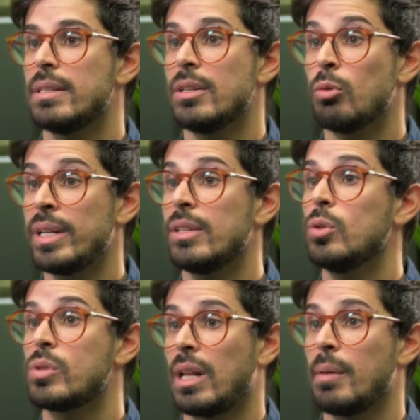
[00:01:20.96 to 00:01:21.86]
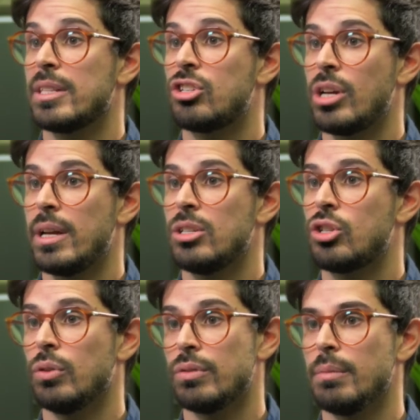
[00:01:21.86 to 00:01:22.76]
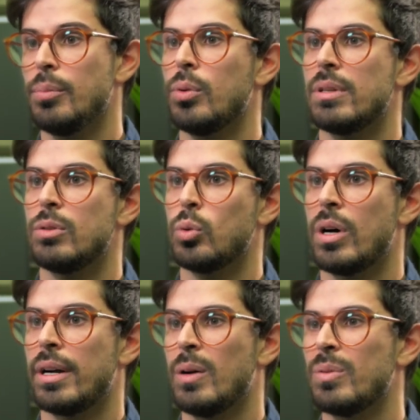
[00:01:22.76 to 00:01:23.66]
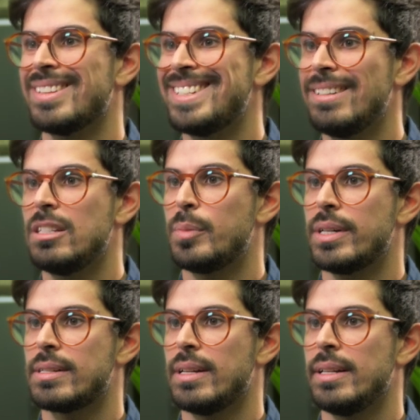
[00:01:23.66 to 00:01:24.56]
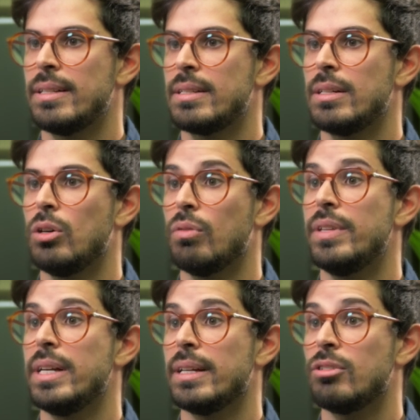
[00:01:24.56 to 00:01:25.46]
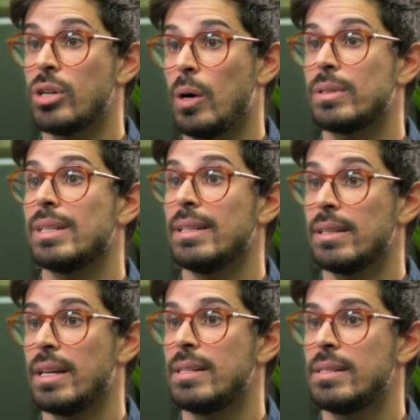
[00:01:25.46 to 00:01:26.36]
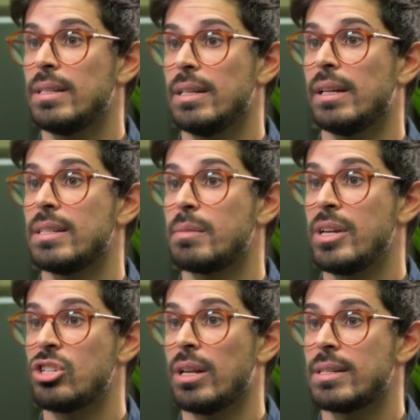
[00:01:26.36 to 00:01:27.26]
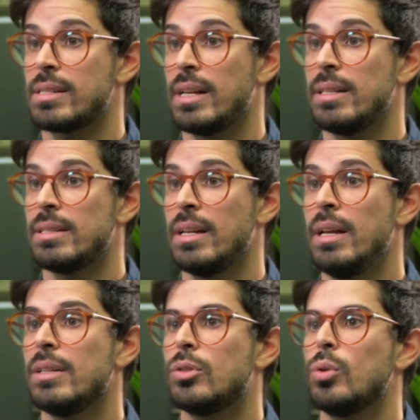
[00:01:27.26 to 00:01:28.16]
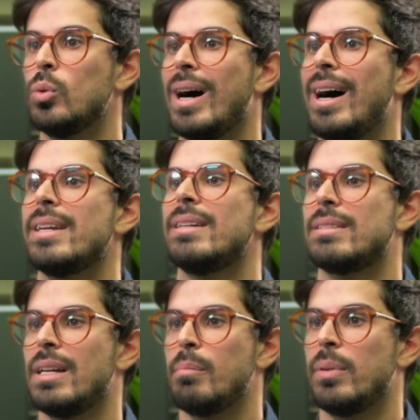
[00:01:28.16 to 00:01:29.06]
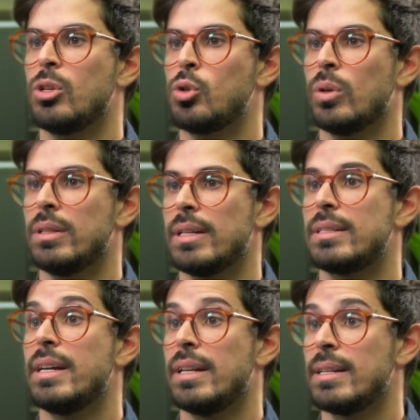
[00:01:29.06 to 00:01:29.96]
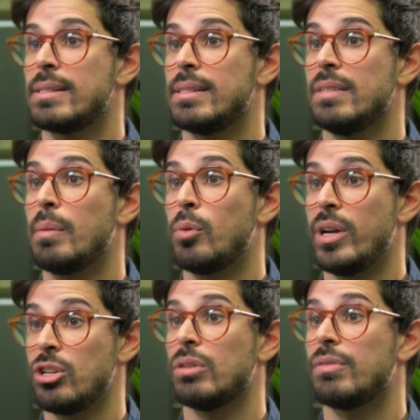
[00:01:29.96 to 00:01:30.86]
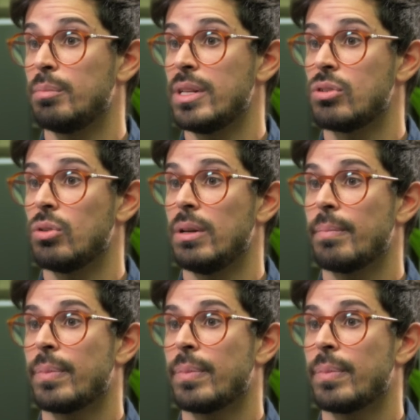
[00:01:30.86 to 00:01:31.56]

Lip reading: human-induced climate change contributed to around 30% of the drought intensity and spatial extent through higher temperature that enhanced the evaporation from the soil.